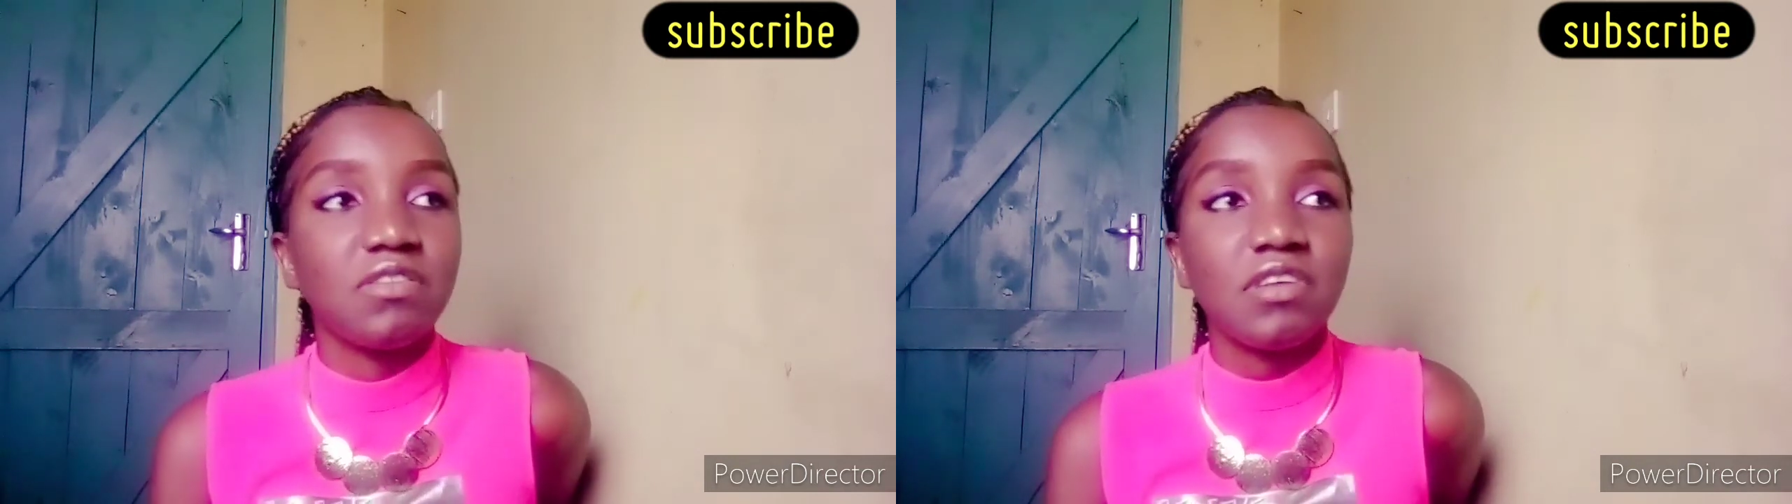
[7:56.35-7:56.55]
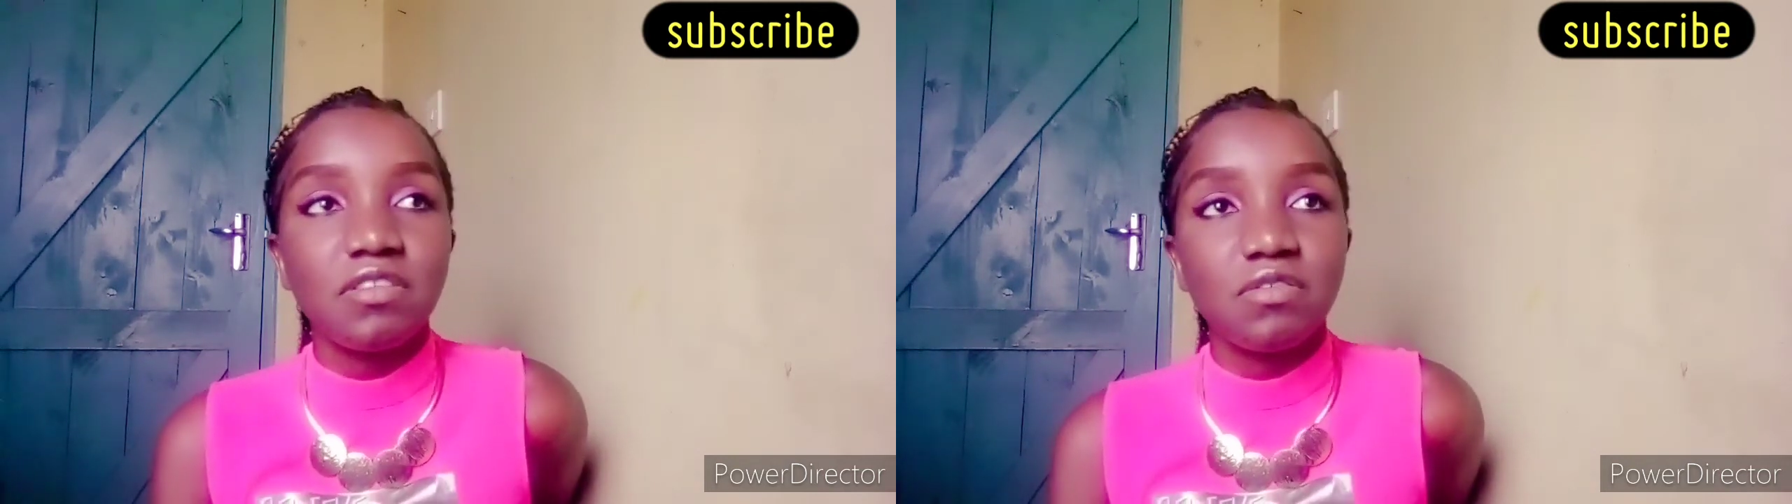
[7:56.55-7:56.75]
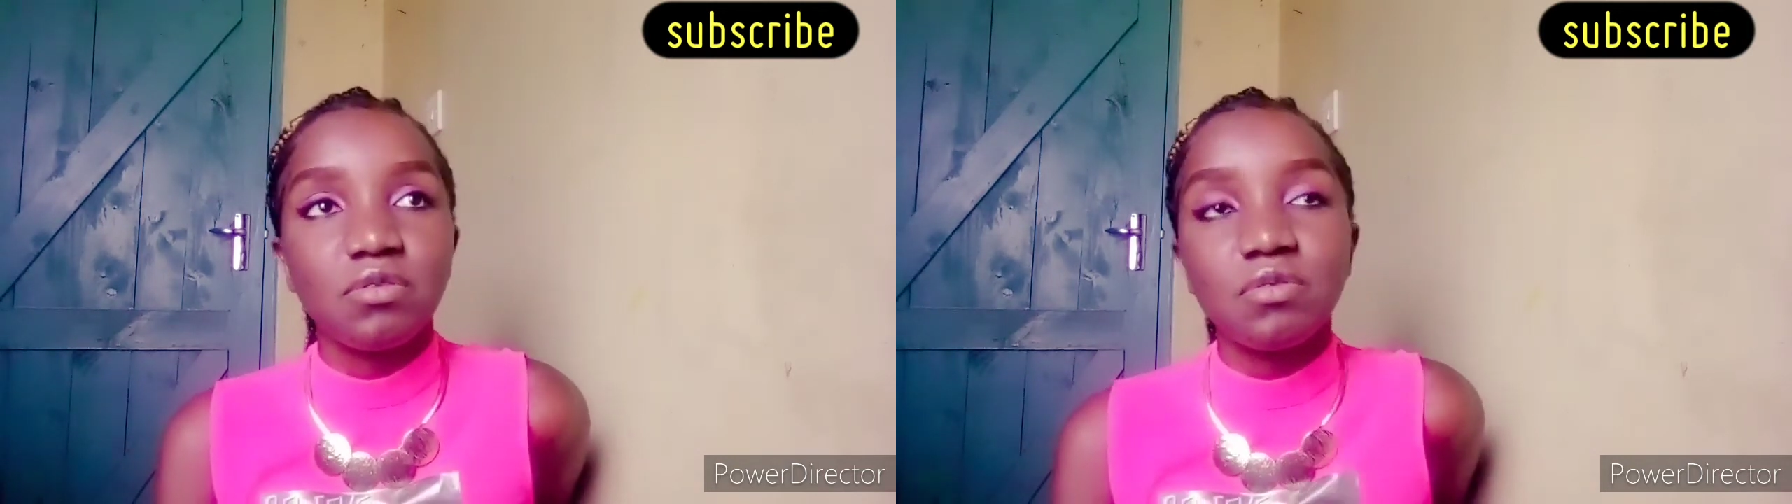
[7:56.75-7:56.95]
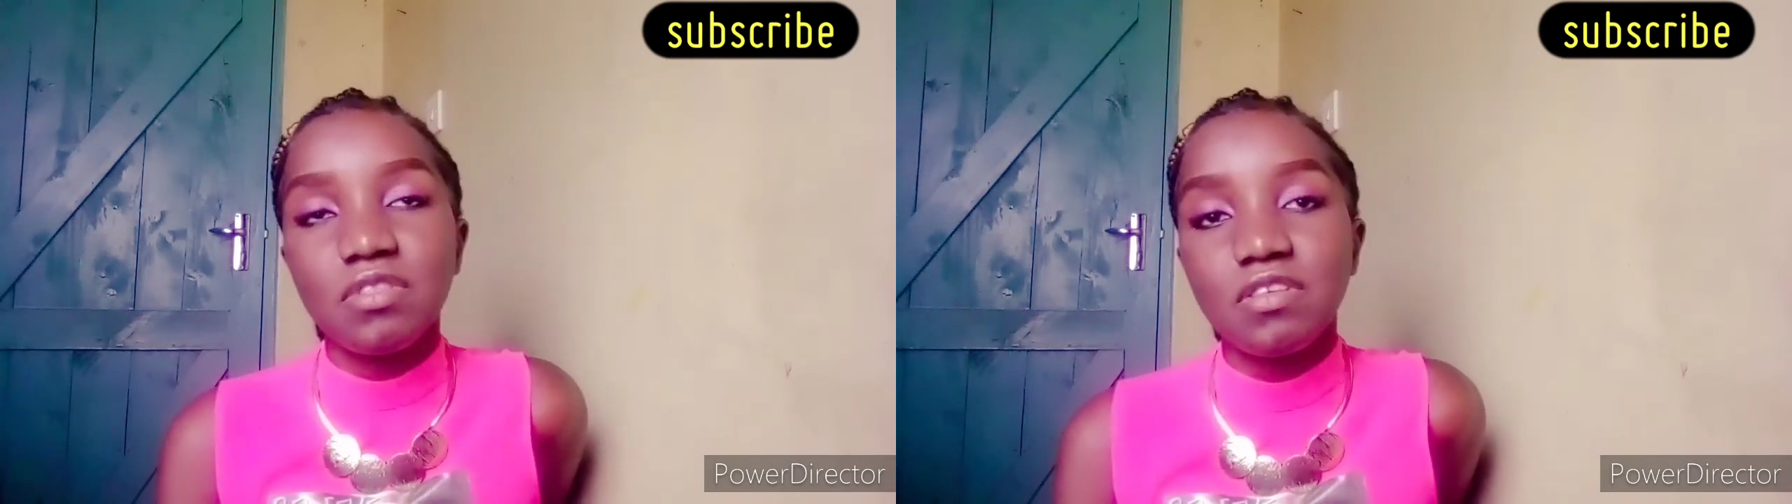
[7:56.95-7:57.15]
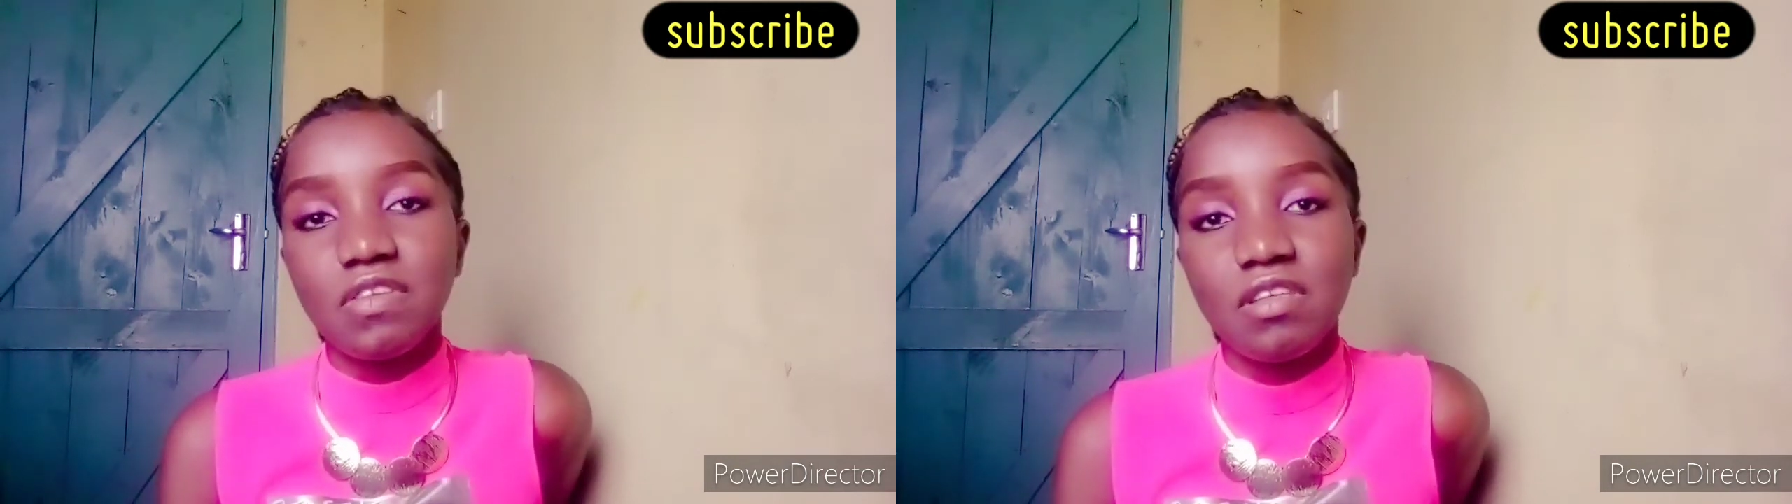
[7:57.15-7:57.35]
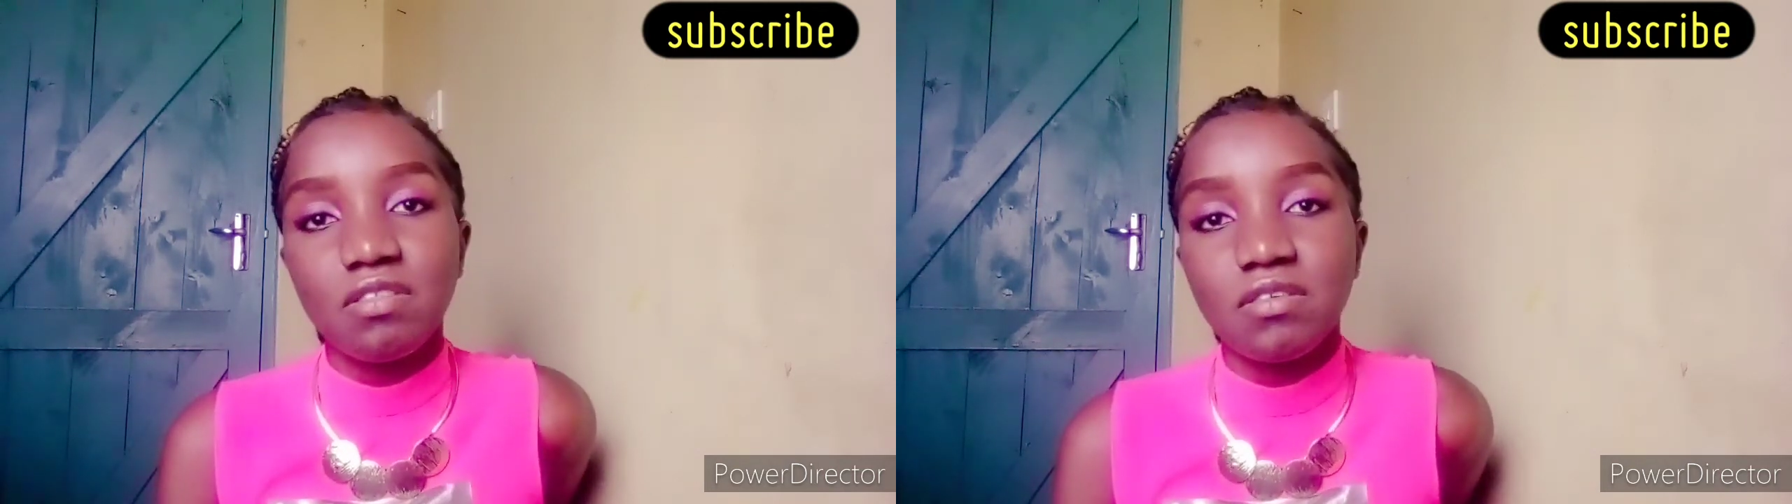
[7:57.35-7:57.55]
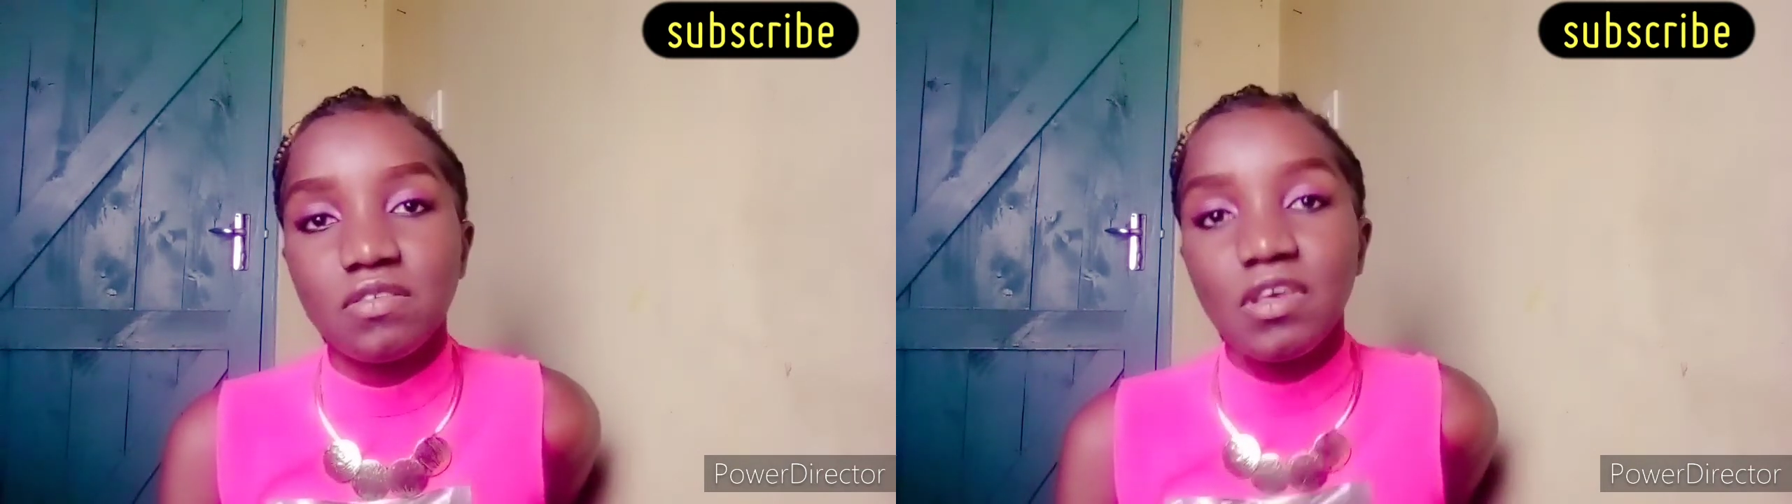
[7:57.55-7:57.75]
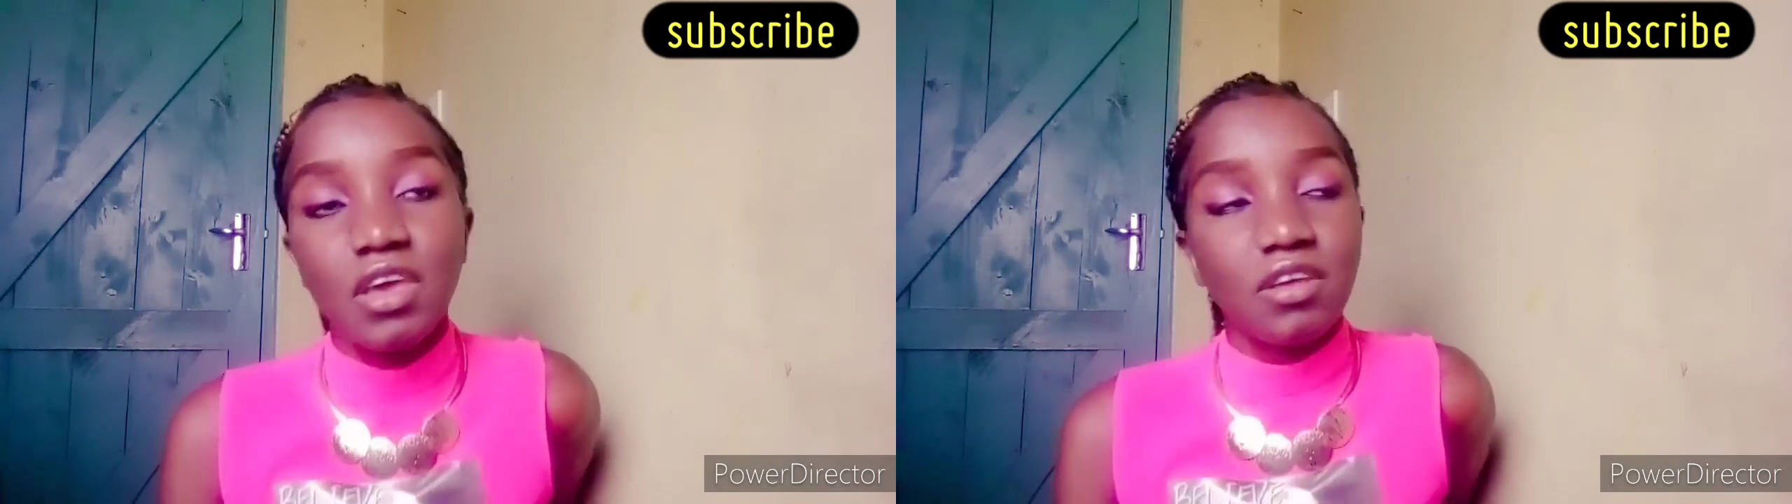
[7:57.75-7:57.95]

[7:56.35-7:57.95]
just do this and this.